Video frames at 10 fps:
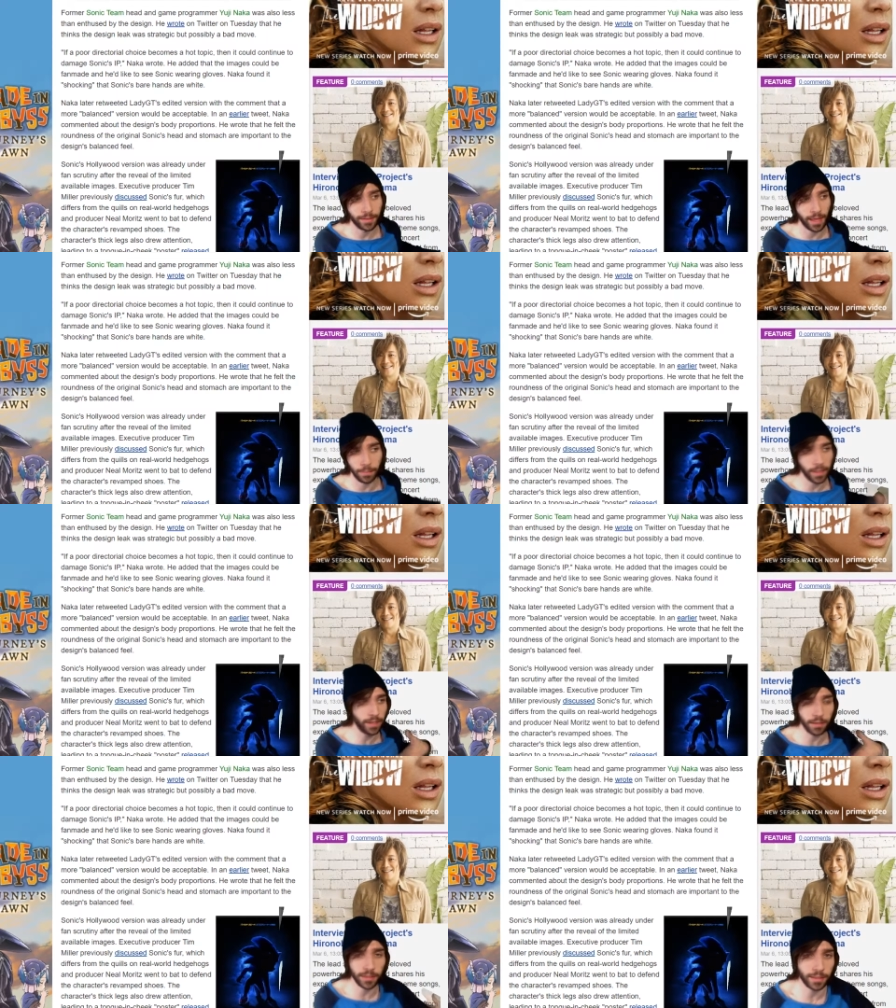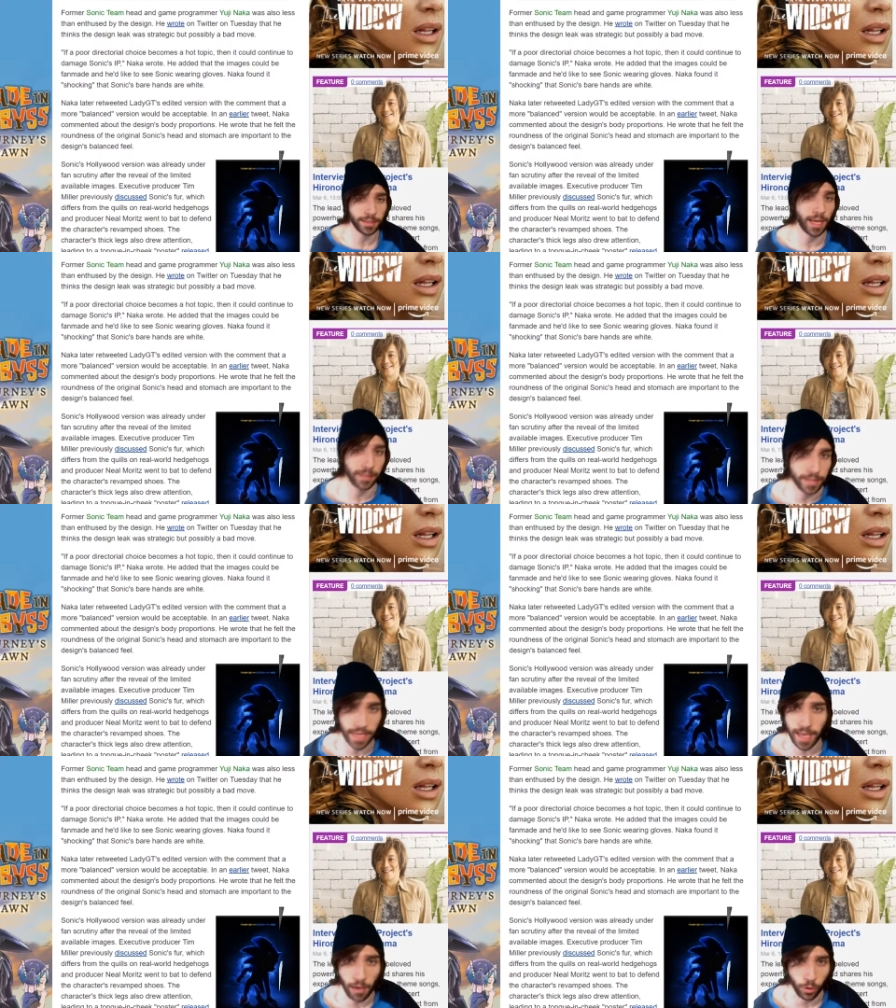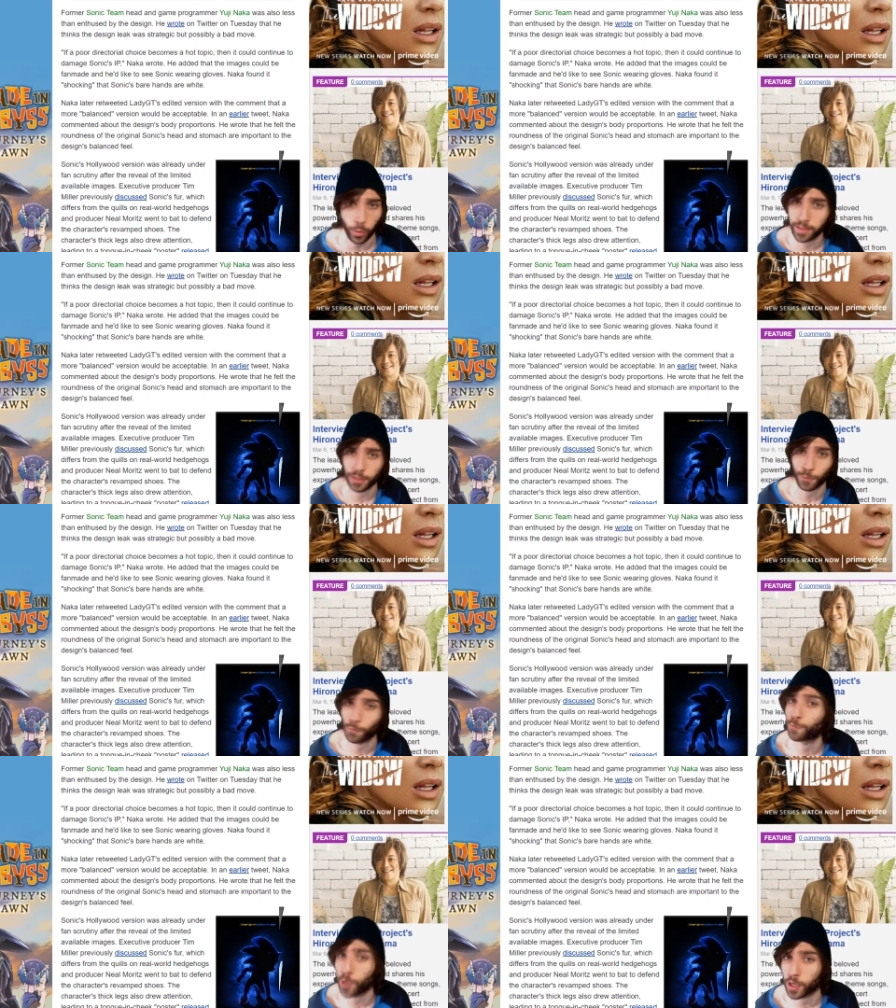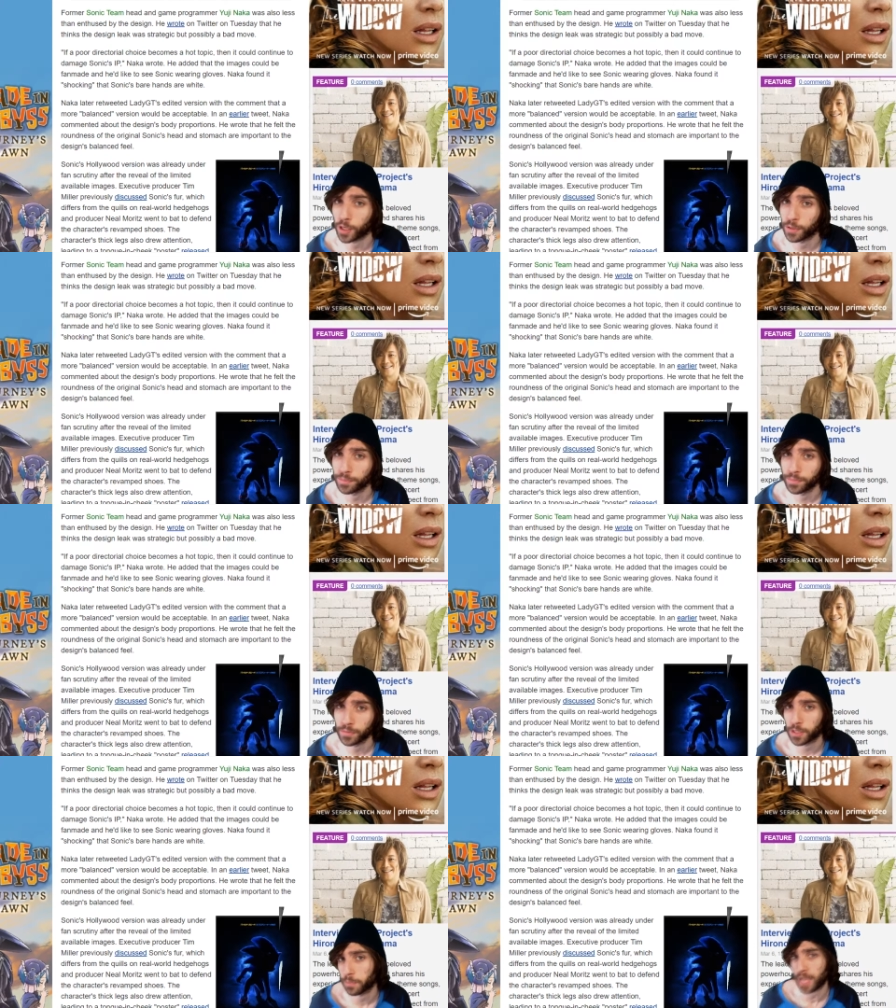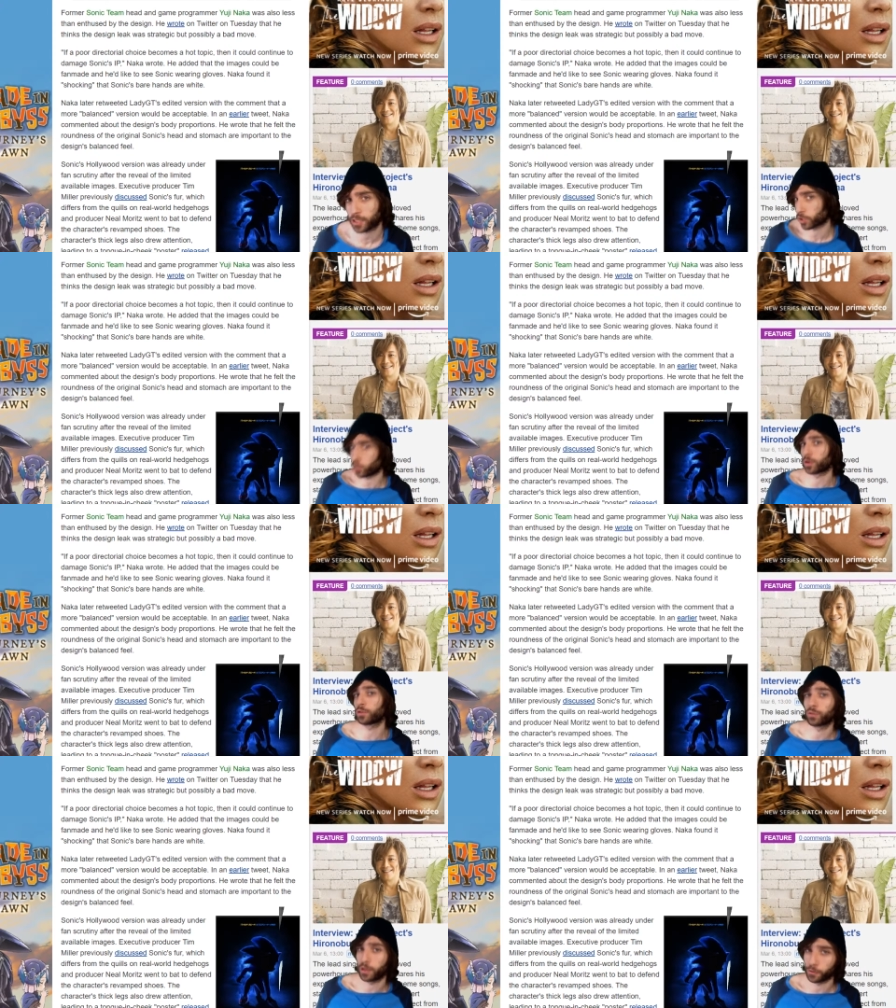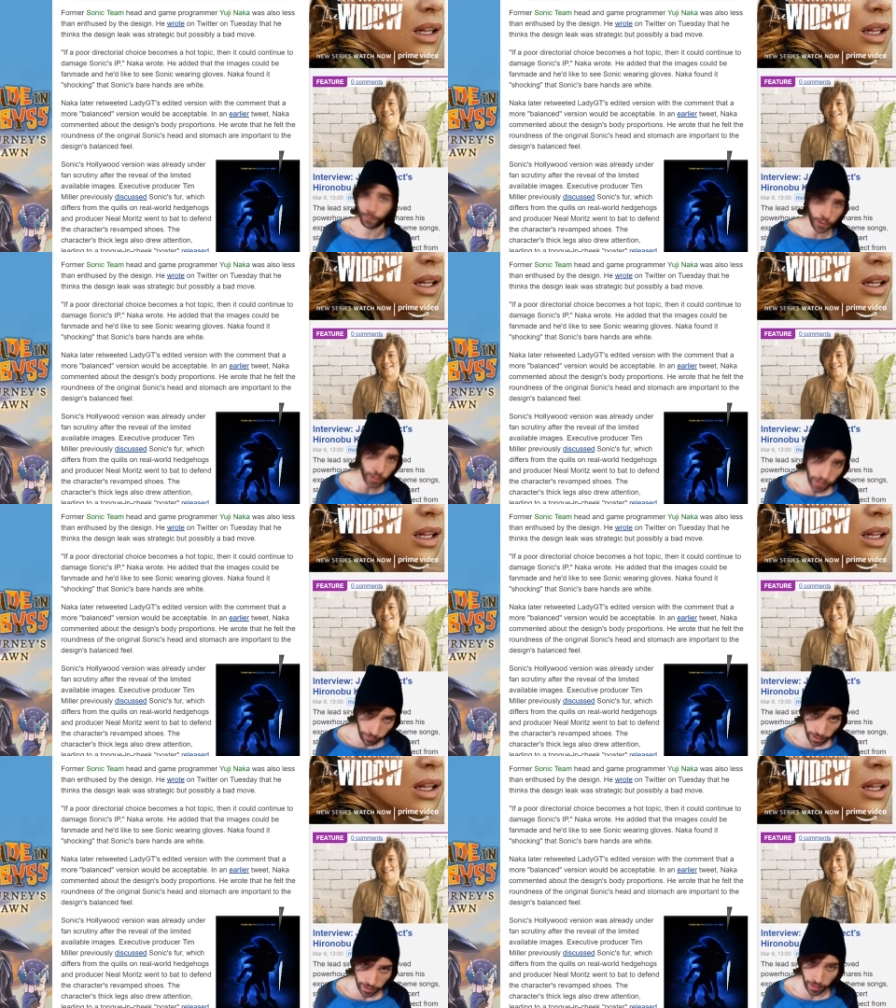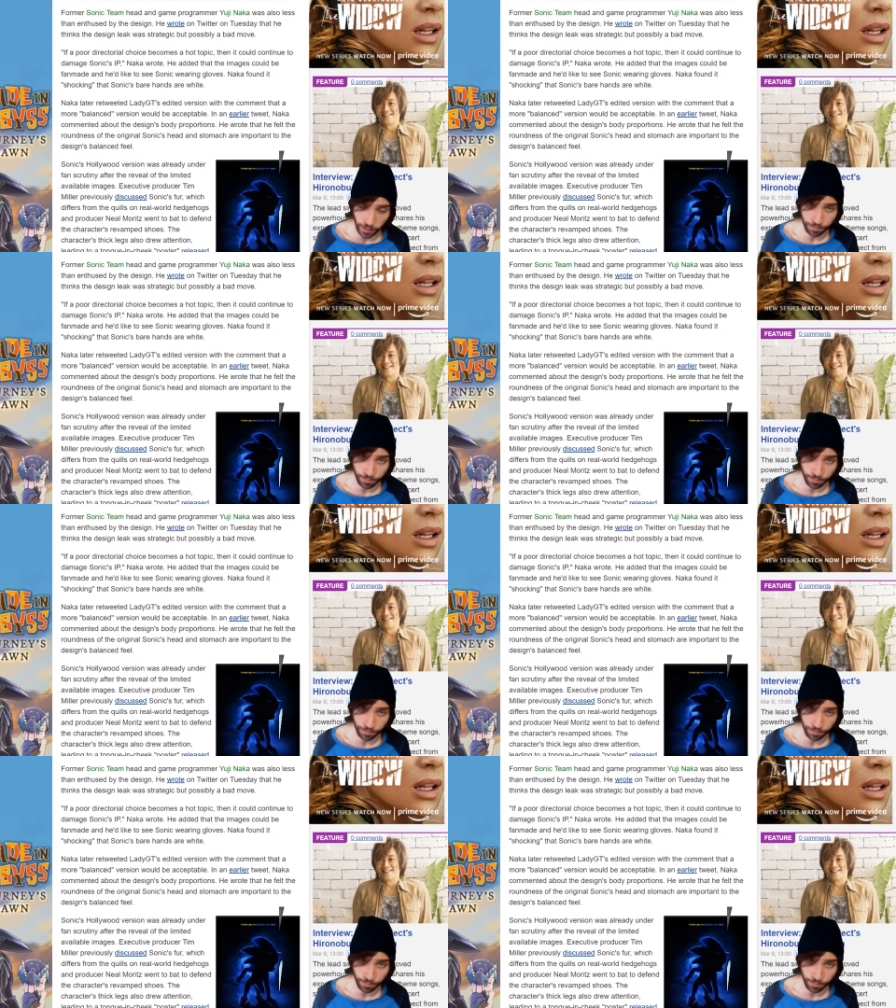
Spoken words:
they immediately decided to take out quills for fur to match the world they're envisioning right now.